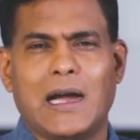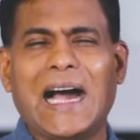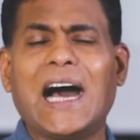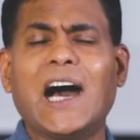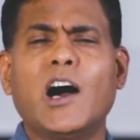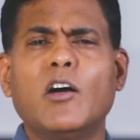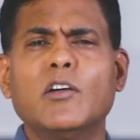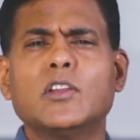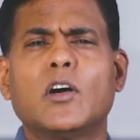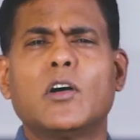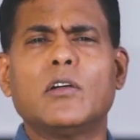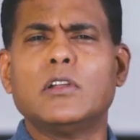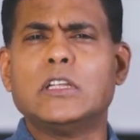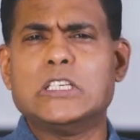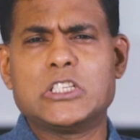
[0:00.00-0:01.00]
how the
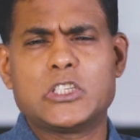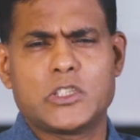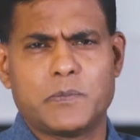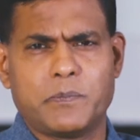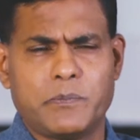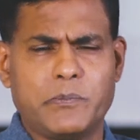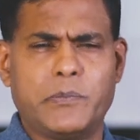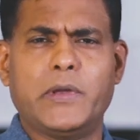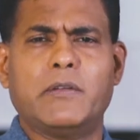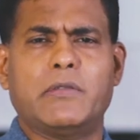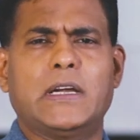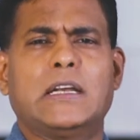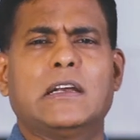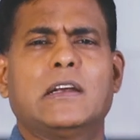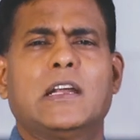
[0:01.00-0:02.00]
Holy
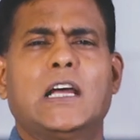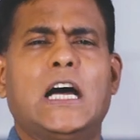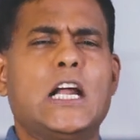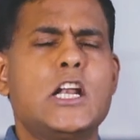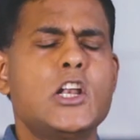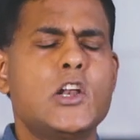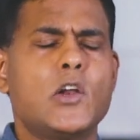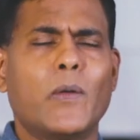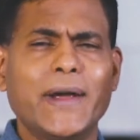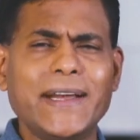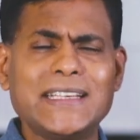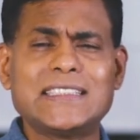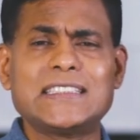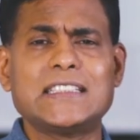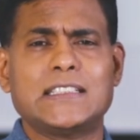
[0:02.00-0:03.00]
Spirit
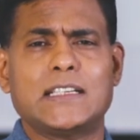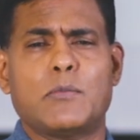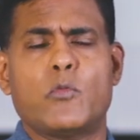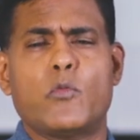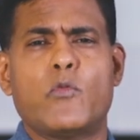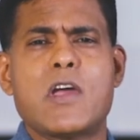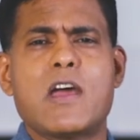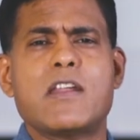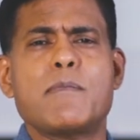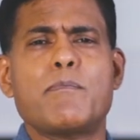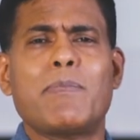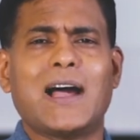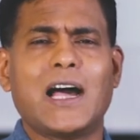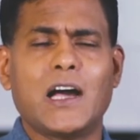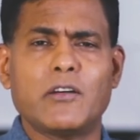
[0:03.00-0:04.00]
anointed him very
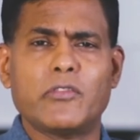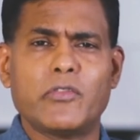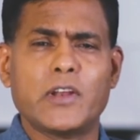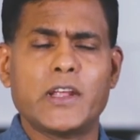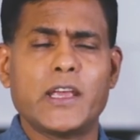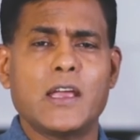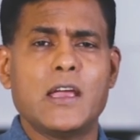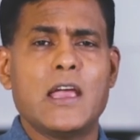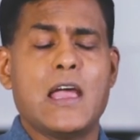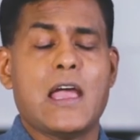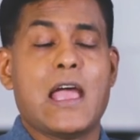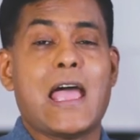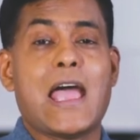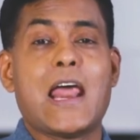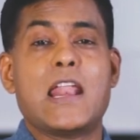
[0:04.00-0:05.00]
powerfully
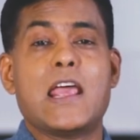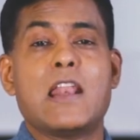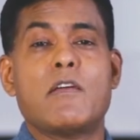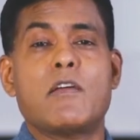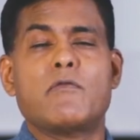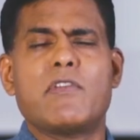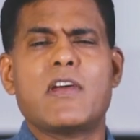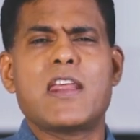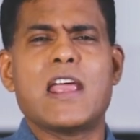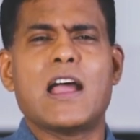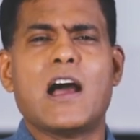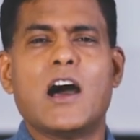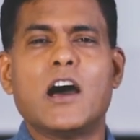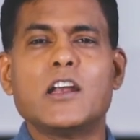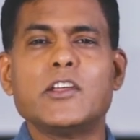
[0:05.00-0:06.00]
and in a very
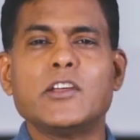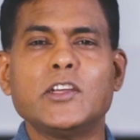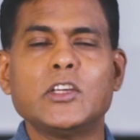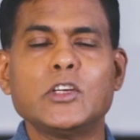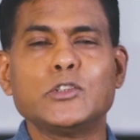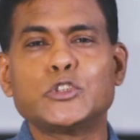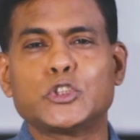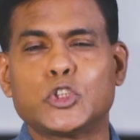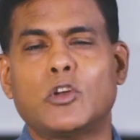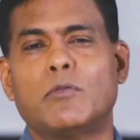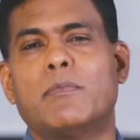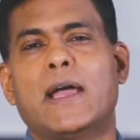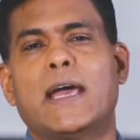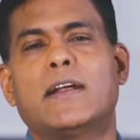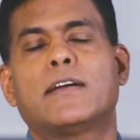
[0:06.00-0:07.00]
unusual
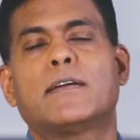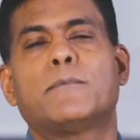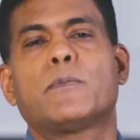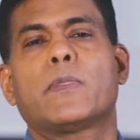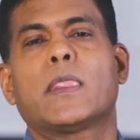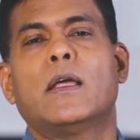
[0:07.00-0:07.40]
manner,